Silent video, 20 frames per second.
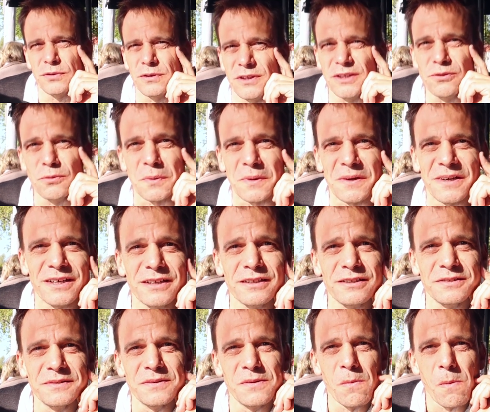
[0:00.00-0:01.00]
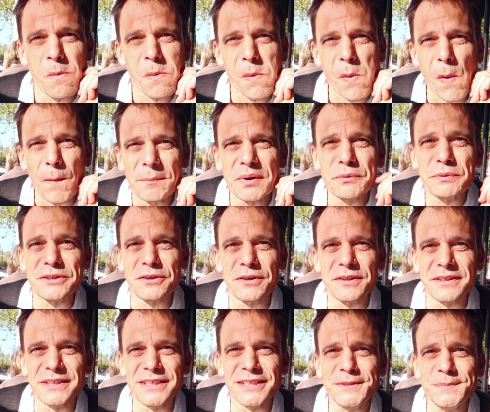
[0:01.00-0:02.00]
for a little while. Oh, yeah. But we
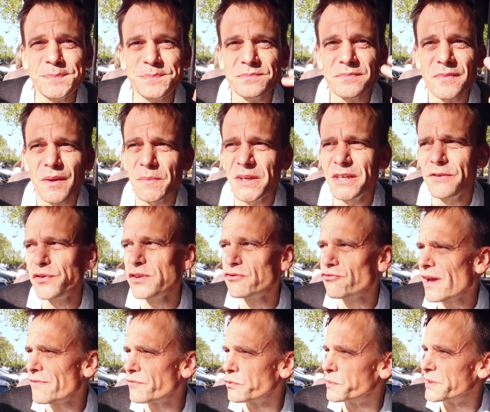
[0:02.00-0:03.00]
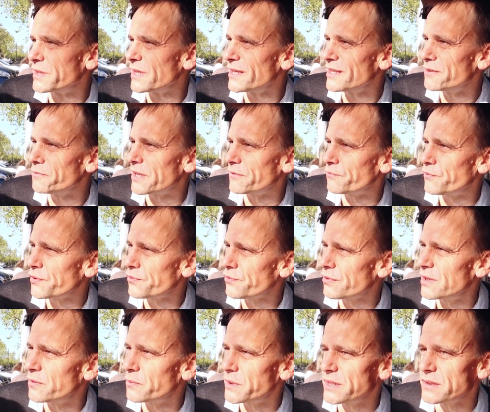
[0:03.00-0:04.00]
got there. but if you travel with anyone for
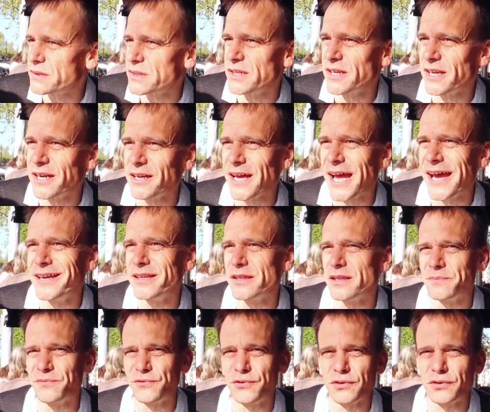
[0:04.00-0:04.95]
three weeks, mate, if I tra-